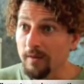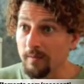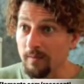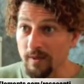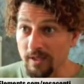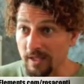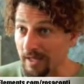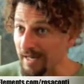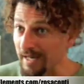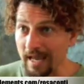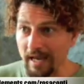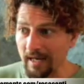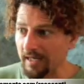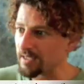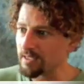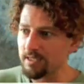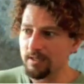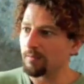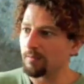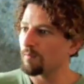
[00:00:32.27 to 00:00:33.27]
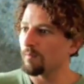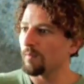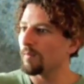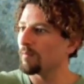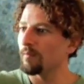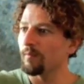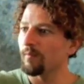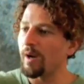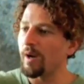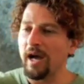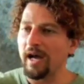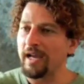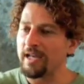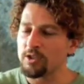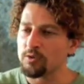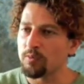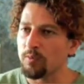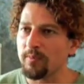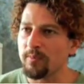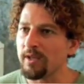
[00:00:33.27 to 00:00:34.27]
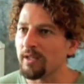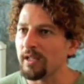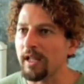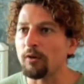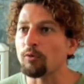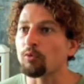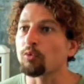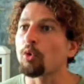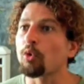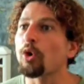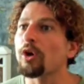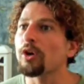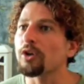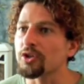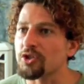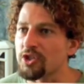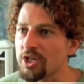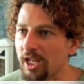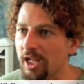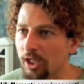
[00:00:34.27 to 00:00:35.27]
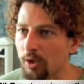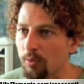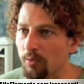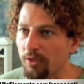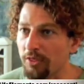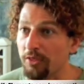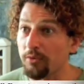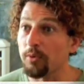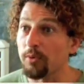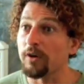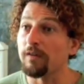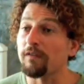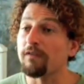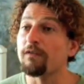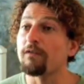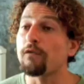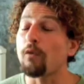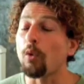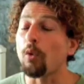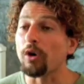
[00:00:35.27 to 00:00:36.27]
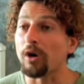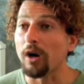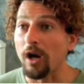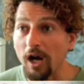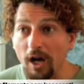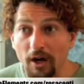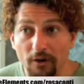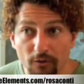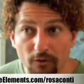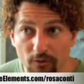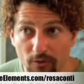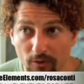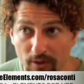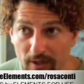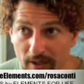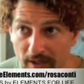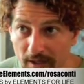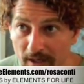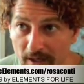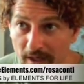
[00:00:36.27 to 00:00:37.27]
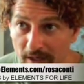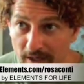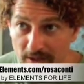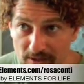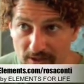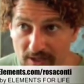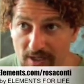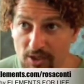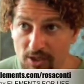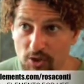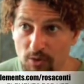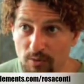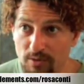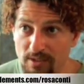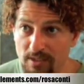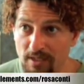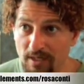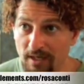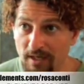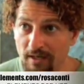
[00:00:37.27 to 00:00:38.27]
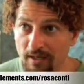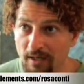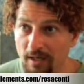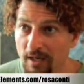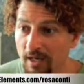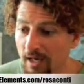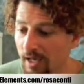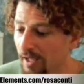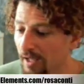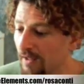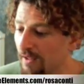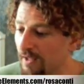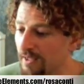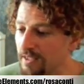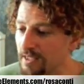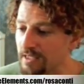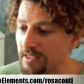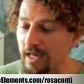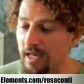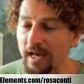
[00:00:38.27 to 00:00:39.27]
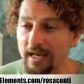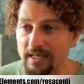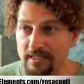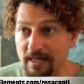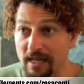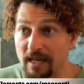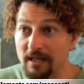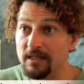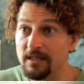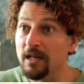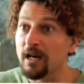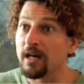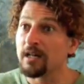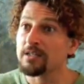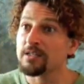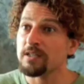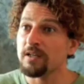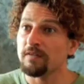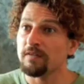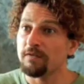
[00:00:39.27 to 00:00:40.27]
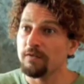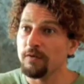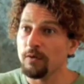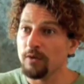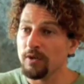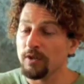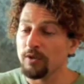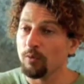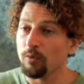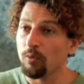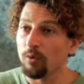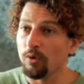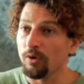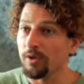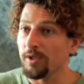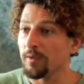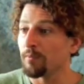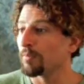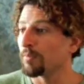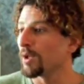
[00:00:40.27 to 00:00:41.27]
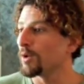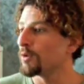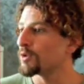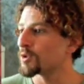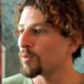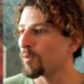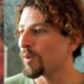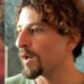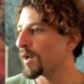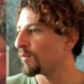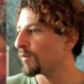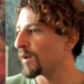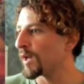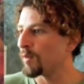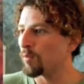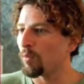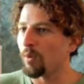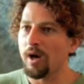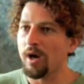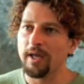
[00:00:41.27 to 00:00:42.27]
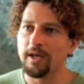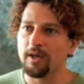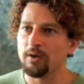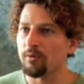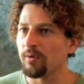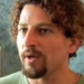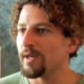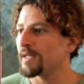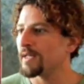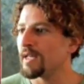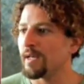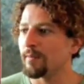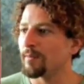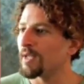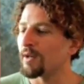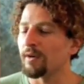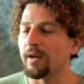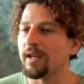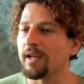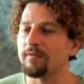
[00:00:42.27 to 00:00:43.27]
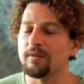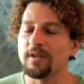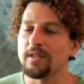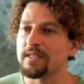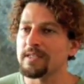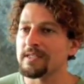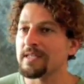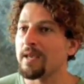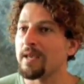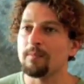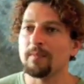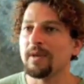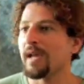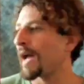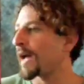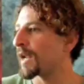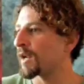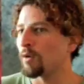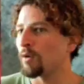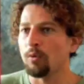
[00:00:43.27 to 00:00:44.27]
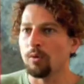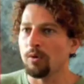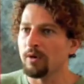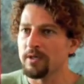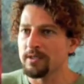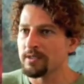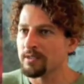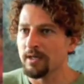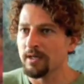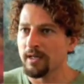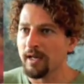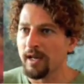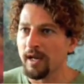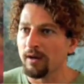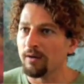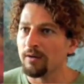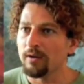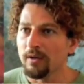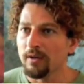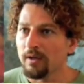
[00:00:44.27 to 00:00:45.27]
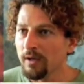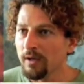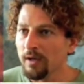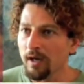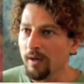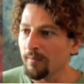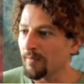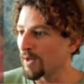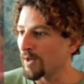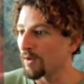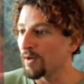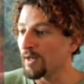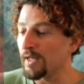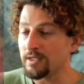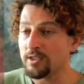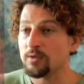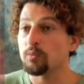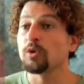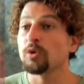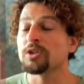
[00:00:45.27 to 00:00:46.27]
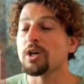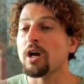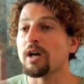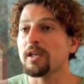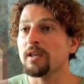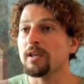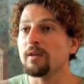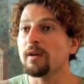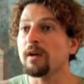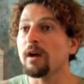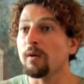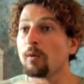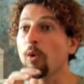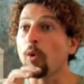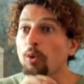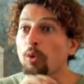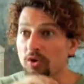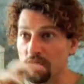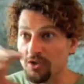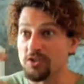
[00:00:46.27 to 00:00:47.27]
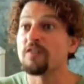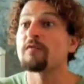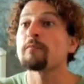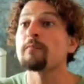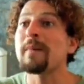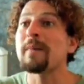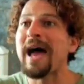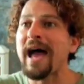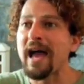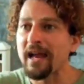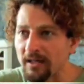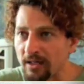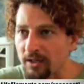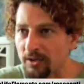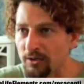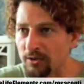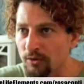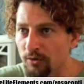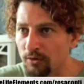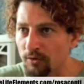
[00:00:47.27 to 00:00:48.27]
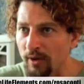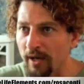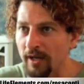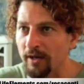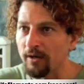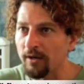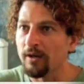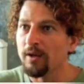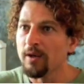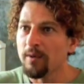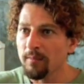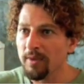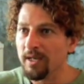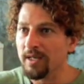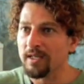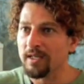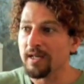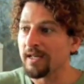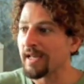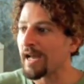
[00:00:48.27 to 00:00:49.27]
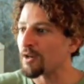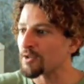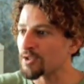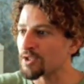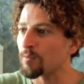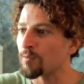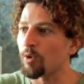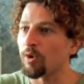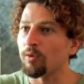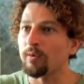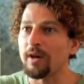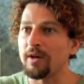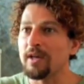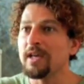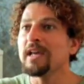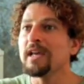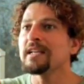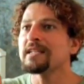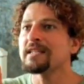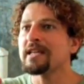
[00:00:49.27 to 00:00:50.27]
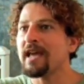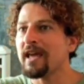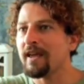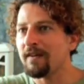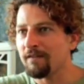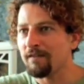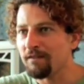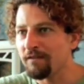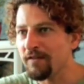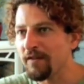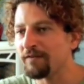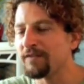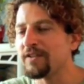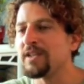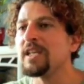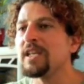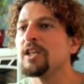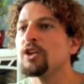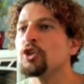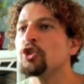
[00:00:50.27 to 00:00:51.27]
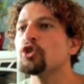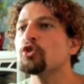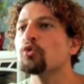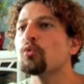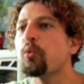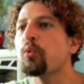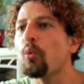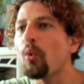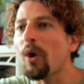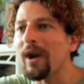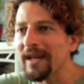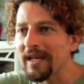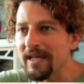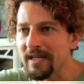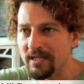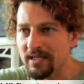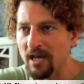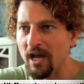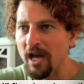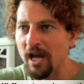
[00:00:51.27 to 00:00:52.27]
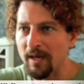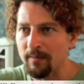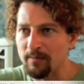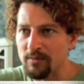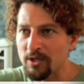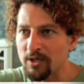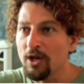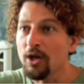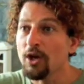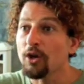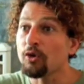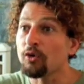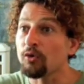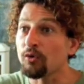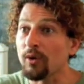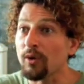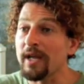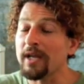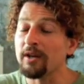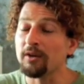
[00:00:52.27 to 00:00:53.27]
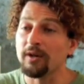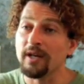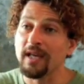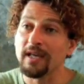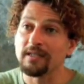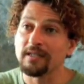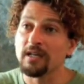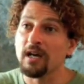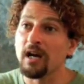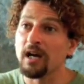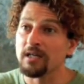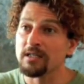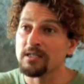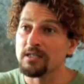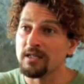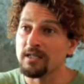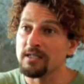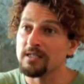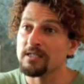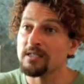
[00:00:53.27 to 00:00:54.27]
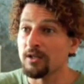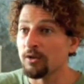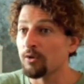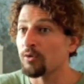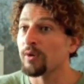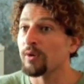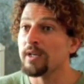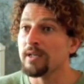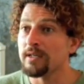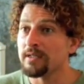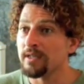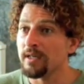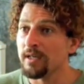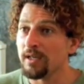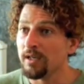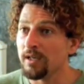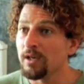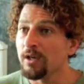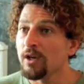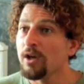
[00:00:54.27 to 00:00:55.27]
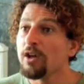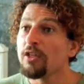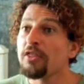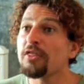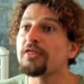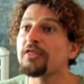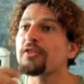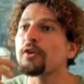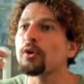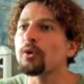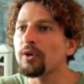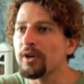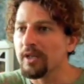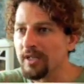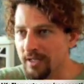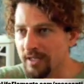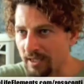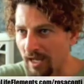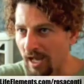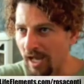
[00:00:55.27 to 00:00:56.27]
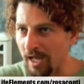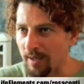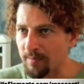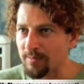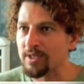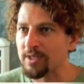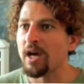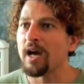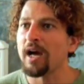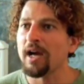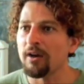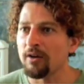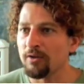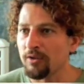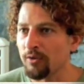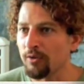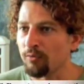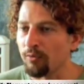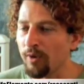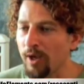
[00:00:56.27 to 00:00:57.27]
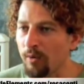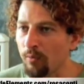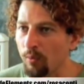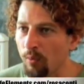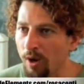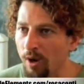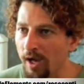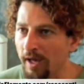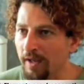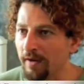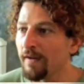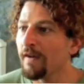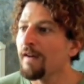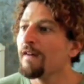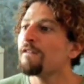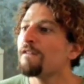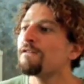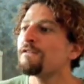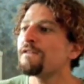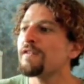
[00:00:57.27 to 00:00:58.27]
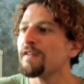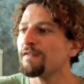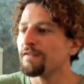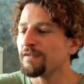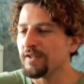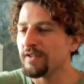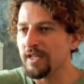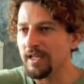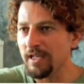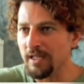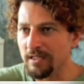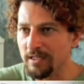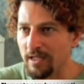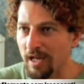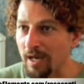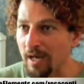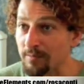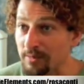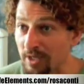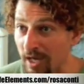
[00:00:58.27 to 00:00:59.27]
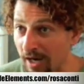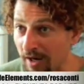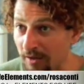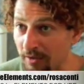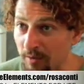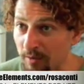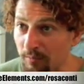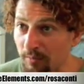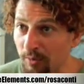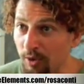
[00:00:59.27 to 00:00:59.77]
The next highest would be like royal jelly with 300 or 400 constituents in it. This is the highest antioxidant food in the world. It blows away red wine and green tea. I mean, they're not even in the same category as cacao. We're talking orders of magnitude greater, meaning cacao is somewhere around 10, 15, 20 times greater in antioxidants than green tea, 30 times higher than red wine, 15 times higher than